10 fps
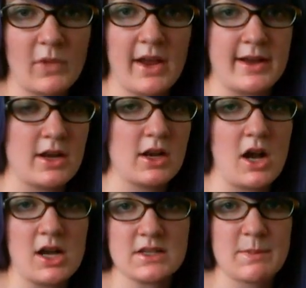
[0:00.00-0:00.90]
like
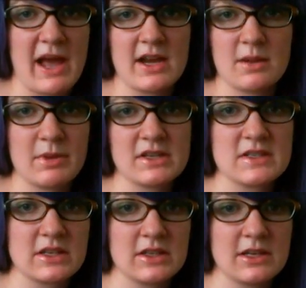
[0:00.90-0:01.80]
gauze padding,
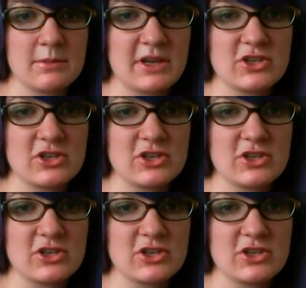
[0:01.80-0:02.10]
basically, a big